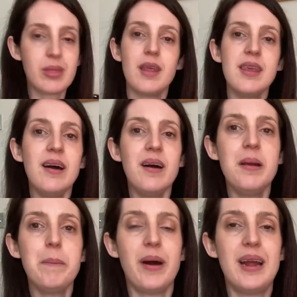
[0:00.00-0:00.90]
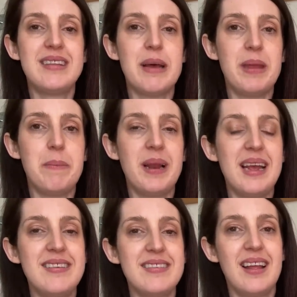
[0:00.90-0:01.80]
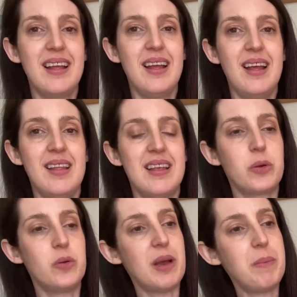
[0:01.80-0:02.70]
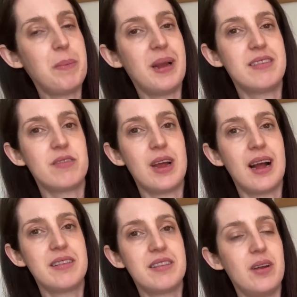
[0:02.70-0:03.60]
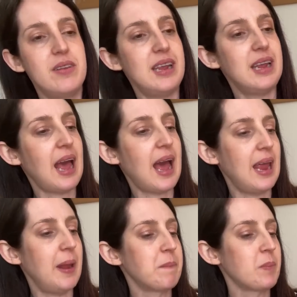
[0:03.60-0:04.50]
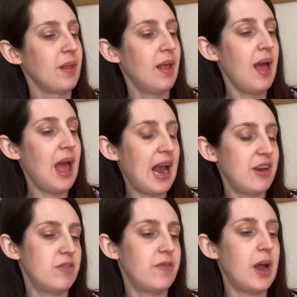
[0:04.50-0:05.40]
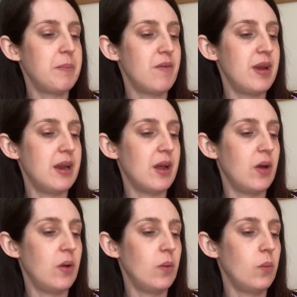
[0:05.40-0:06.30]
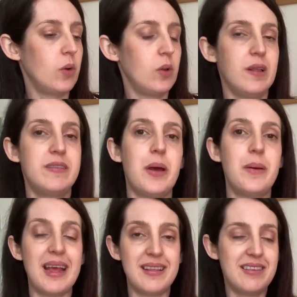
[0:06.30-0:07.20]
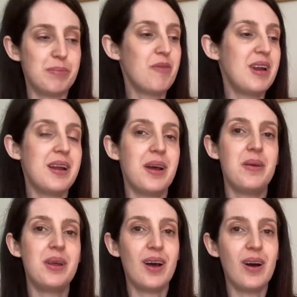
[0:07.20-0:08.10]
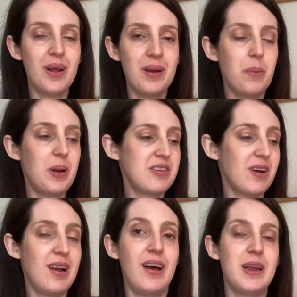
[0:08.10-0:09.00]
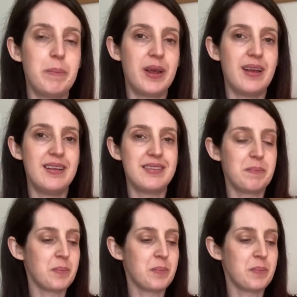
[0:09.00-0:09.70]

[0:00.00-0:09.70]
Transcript: yarn by Debbie Bliss. It's called Debbie Bliss Rialto DK Extra Fine Merino Wool. So yeah, this is merino yarn, which I like because